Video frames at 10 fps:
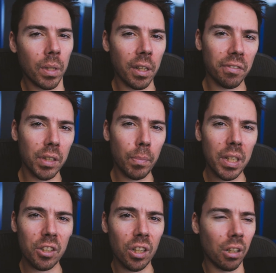If
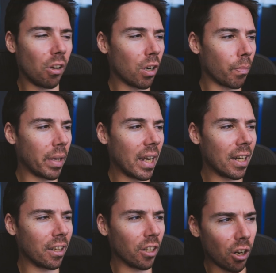somebody's in a lot of
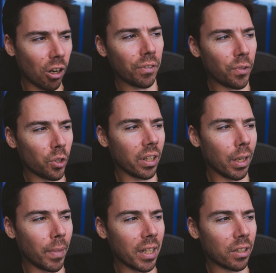pain and the carnivore
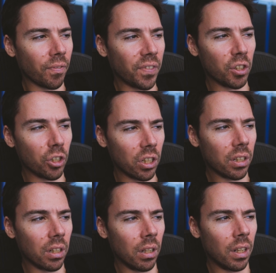diet makes them feel
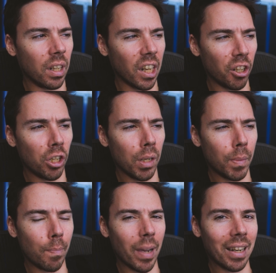good, how are you gonna
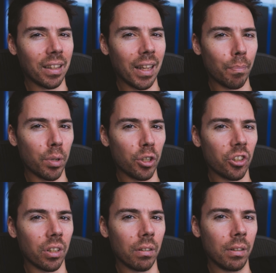be mad at that
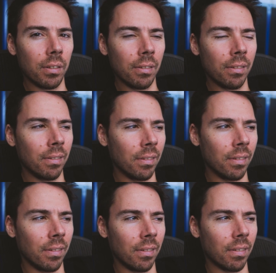person?
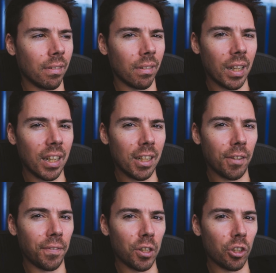They need
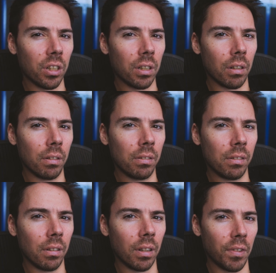to feel good.
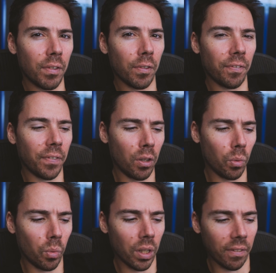Have you ever
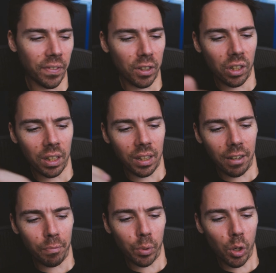felt what it feels like to
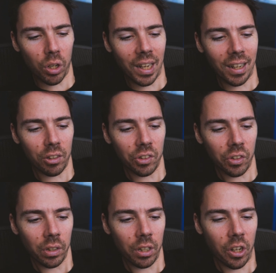have broken
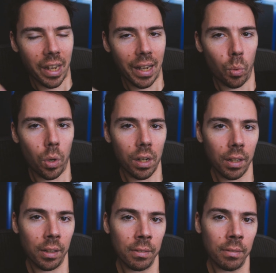ankles and you can't
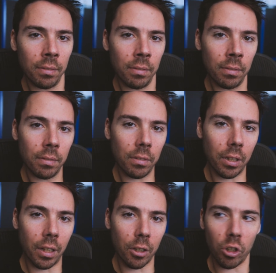walk?
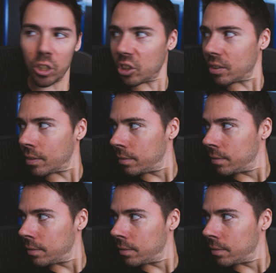You got crutches?